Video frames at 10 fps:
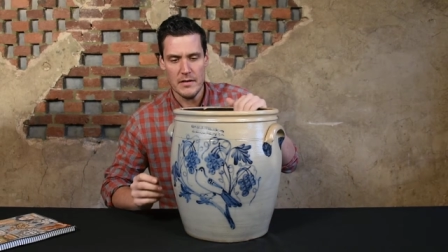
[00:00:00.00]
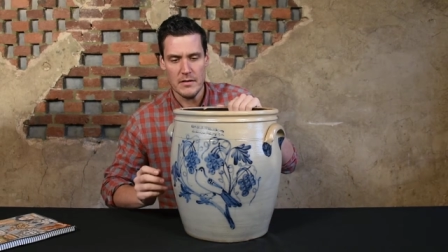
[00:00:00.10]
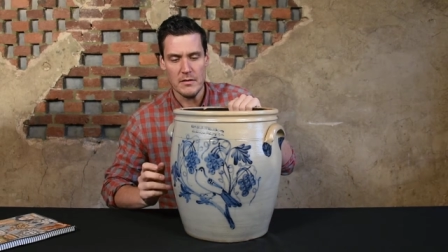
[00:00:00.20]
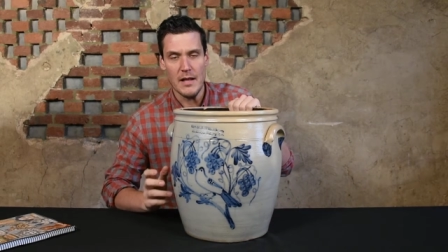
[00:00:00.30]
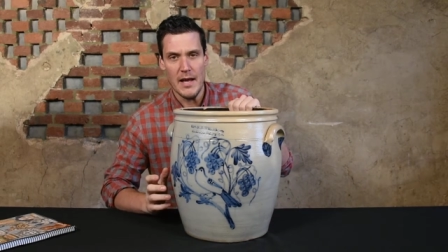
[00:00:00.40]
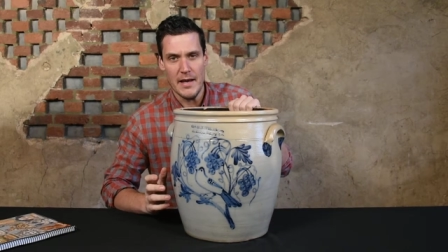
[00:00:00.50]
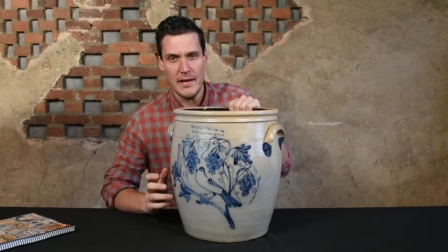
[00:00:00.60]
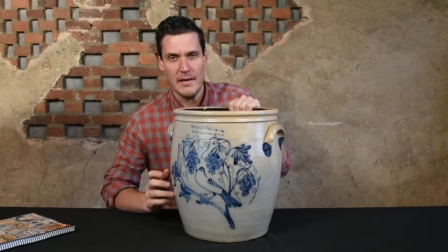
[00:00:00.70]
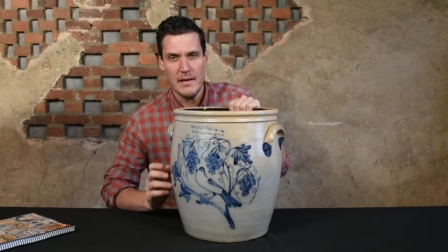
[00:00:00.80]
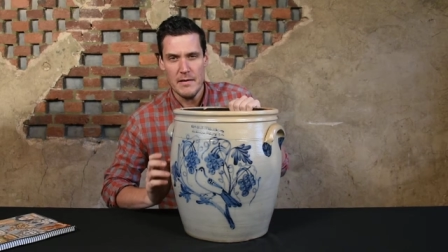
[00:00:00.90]
clay
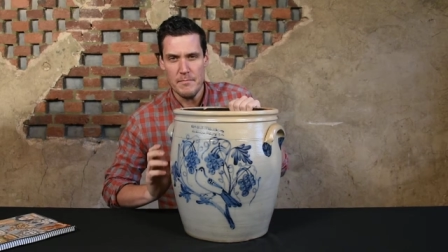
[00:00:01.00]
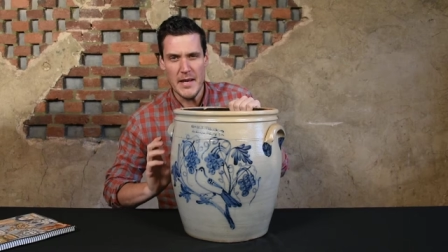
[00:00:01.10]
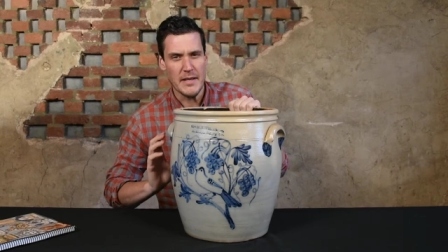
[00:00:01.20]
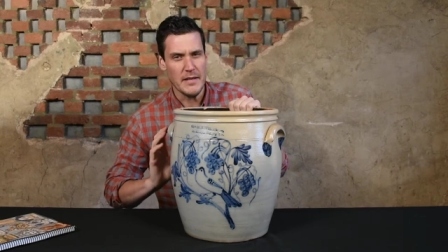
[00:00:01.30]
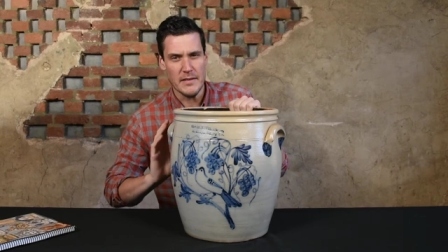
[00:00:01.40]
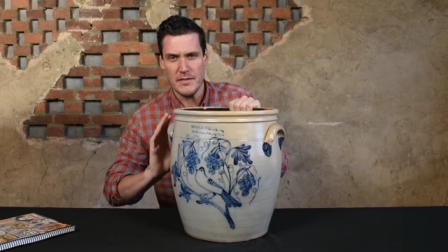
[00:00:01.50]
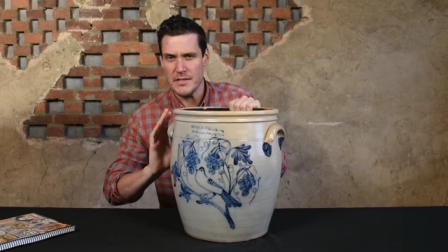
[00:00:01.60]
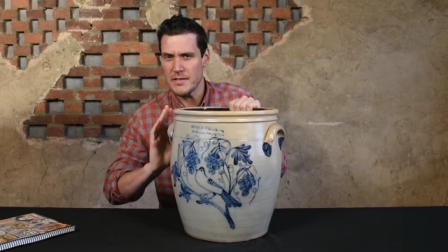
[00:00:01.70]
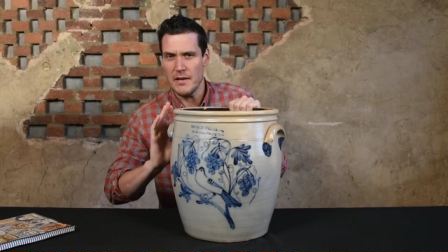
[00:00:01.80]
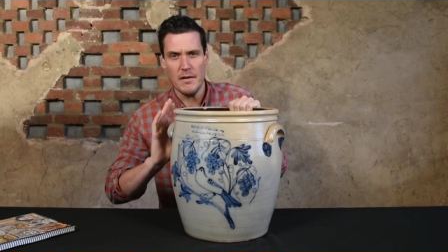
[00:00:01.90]
making
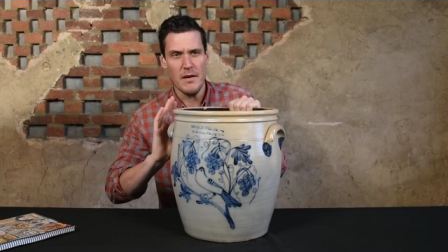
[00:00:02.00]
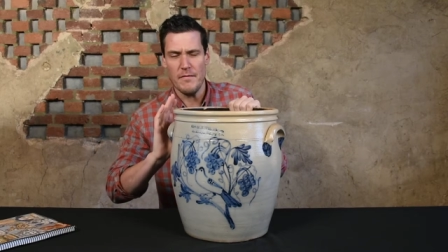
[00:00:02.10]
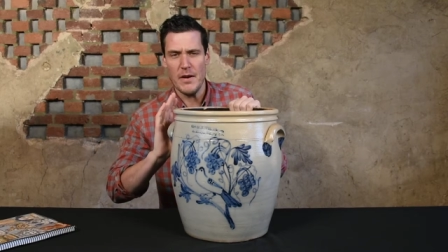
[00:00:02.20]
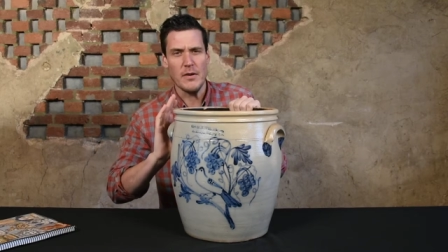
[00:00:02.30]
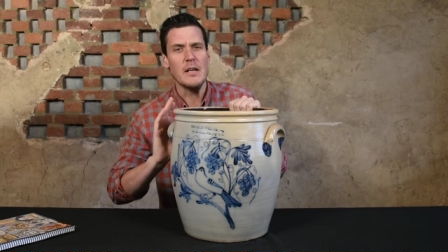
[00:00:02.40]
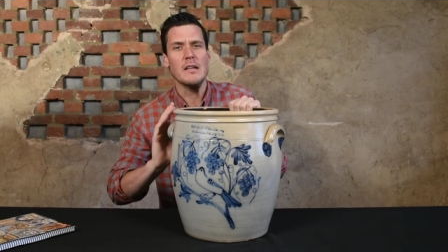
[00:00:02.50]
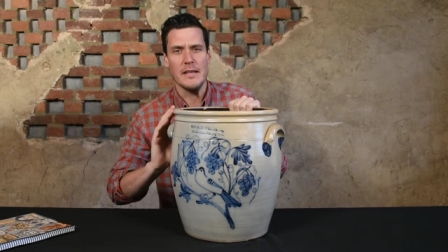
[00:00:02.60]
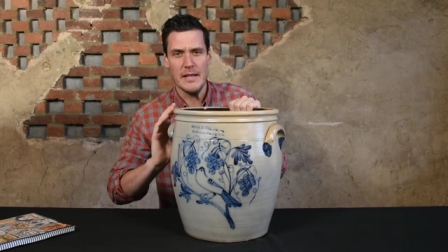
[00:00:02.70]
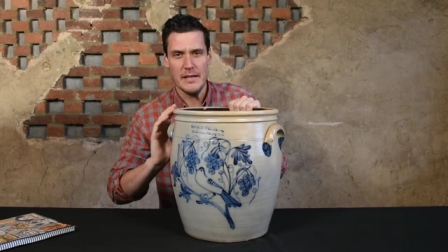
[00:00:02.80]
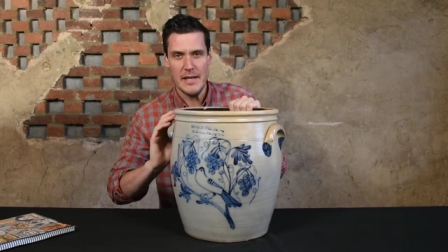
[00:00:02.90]
just a, a, very
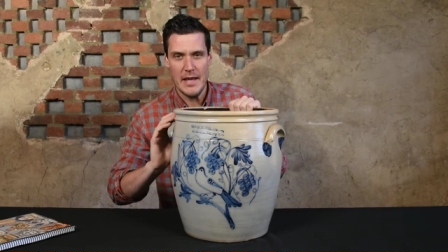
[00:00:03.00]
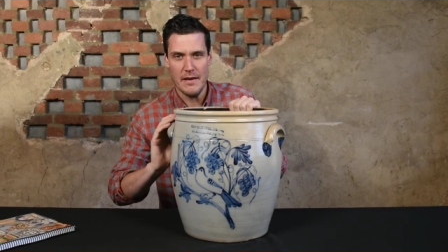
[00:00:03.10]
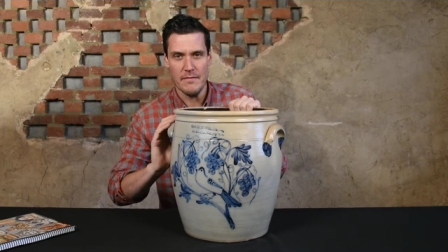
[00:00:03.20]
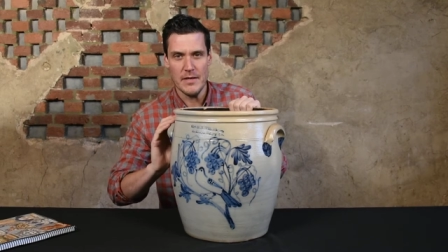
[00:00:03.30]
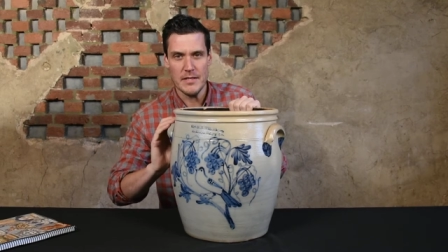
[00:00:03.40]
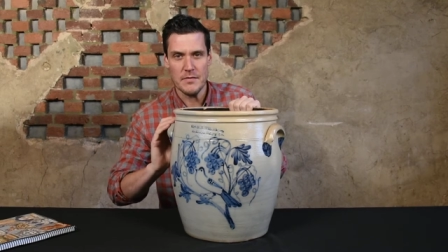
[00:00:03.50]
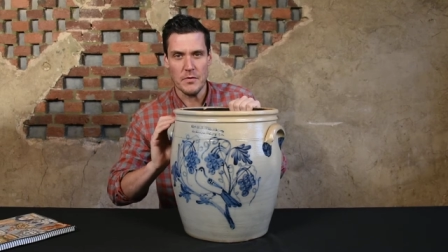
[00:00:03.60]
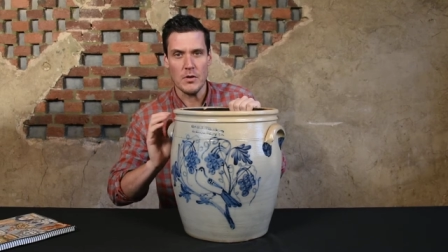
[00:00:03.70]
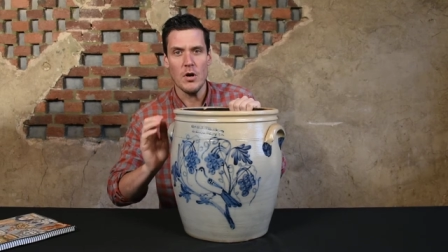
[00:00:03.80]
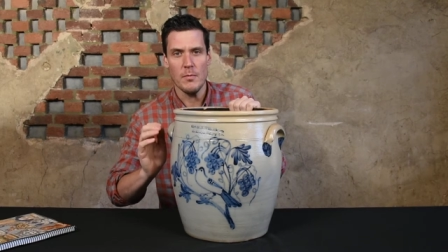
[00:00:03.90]
clean canvas for
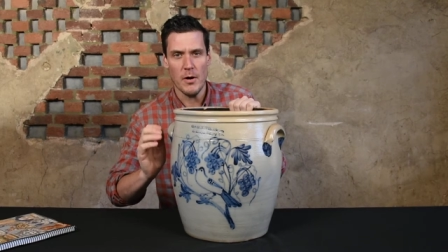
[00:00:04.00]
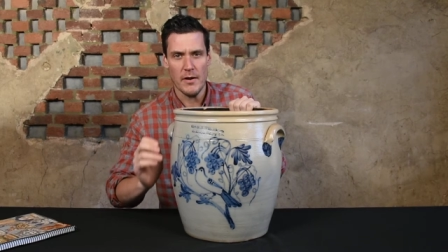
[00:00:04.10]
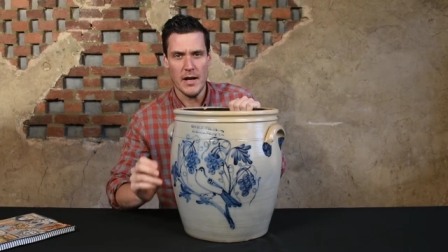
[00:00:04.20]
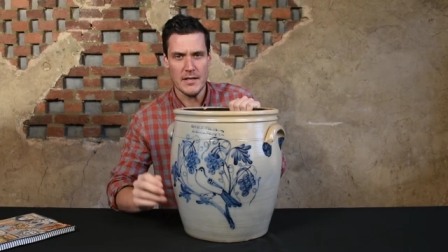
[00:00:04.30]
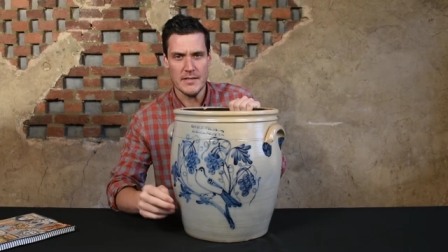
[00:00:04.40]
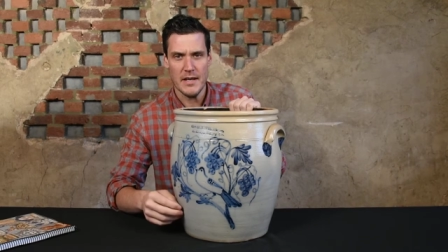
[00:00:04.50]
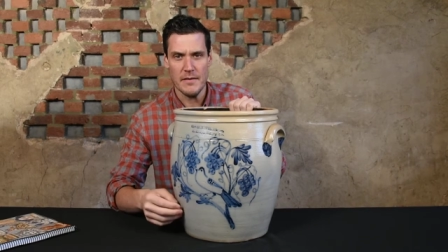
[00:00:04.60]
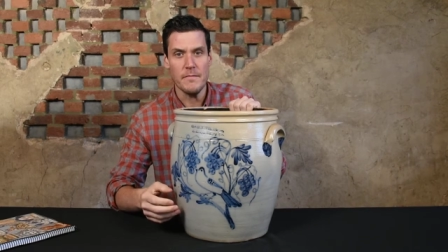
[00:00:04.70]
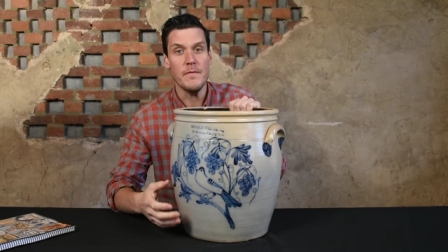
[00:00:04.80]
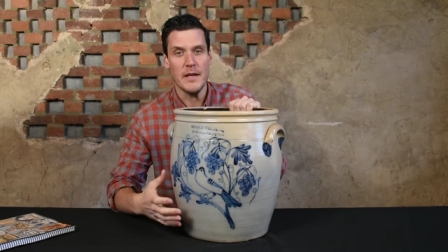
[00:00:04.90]
cobalt oxide
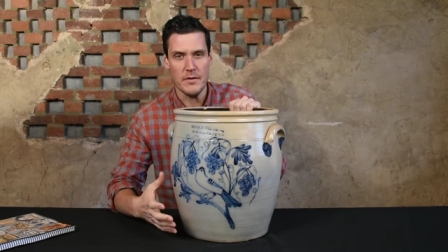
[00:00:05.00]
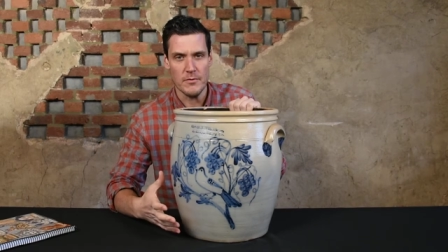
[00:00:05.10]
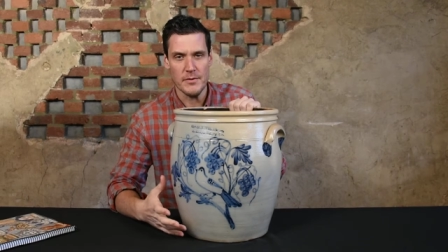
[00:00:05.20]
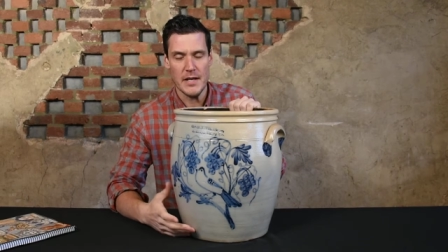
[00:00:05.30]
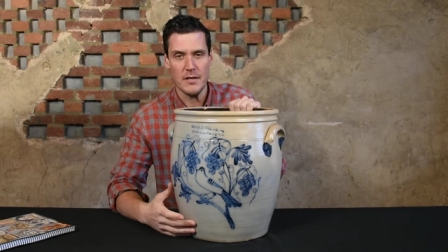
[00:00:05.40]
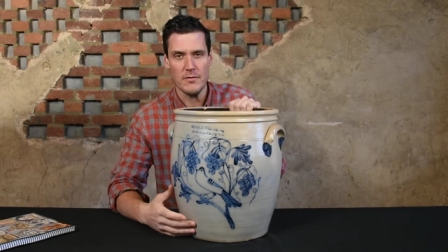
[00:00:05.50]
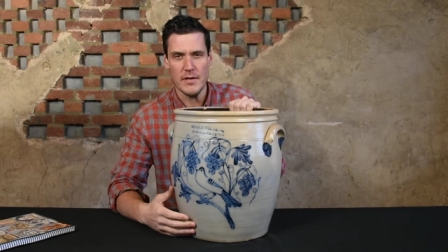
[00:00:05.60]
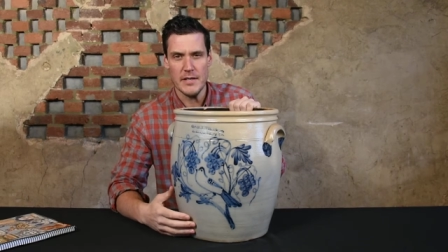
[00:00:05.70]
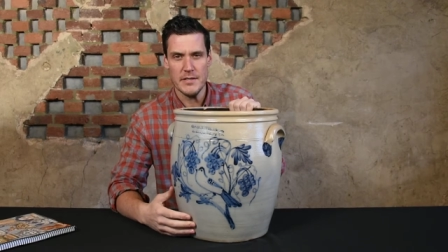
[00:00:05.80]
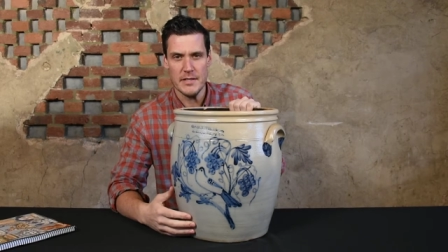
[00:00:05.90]
figural
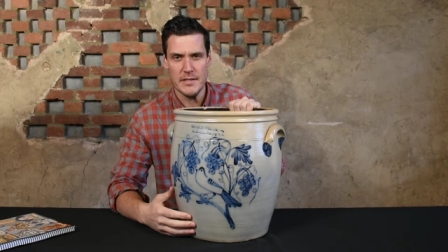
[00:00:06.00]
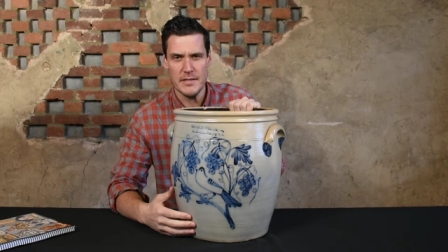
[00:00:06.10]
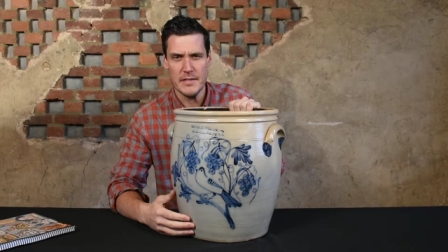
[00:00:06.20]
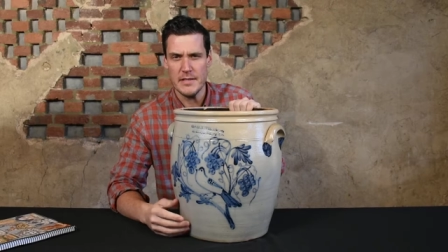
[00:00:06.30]
decorations.